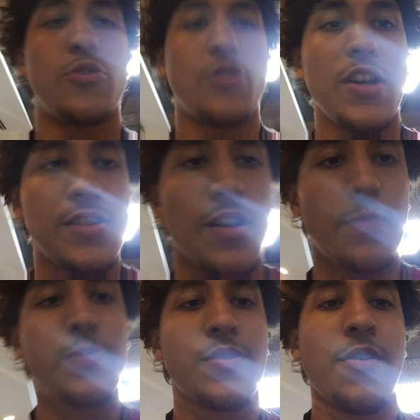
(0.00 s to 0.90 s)

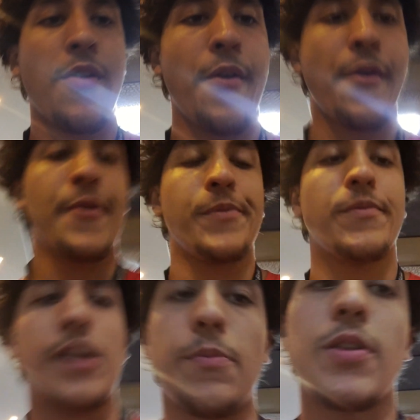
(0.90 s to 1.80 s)
triceps,
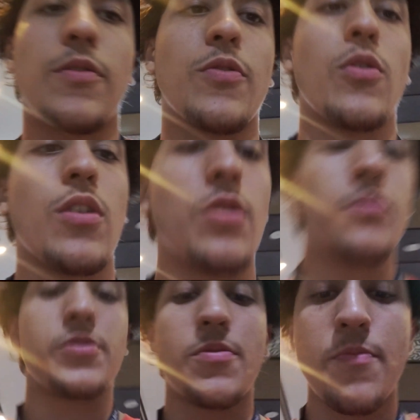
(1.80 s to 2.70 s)
and a bit of
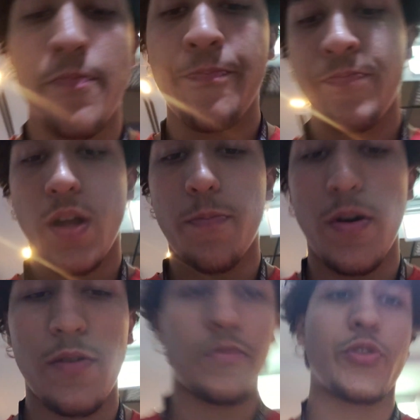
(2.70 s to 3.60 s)
forearms. Apart from